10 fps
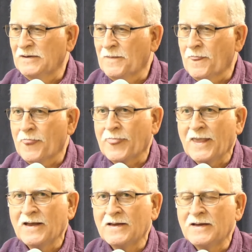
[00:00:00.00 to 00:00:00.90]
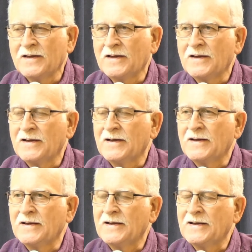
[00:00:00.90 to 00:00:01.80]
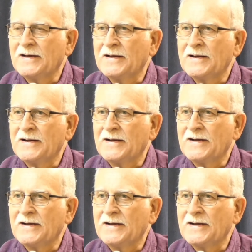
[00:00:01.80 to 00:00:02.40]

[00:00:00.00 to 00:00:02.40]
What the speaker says: [no speech]